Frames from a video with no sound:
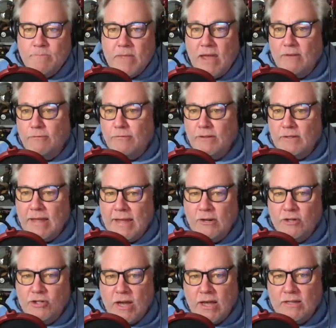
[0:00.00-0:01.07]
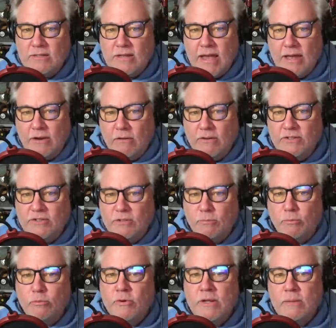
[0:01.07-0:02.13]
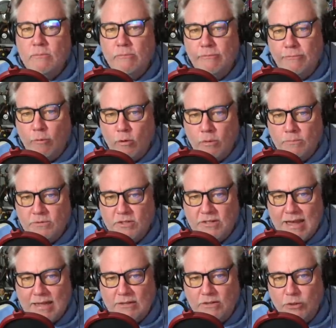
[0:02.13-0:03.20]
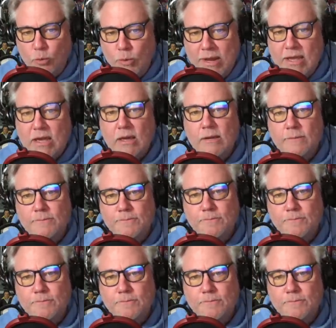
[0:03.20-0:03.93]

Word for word: and feel energized and are in supreme form to tackle a new week.